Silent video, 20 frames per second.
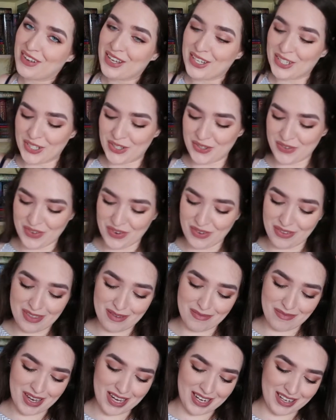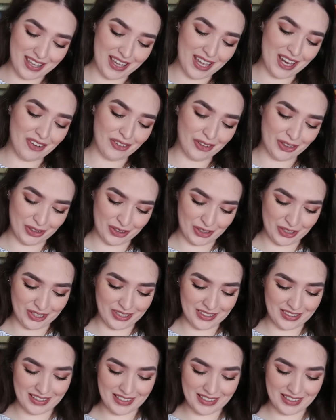I don't know the main character,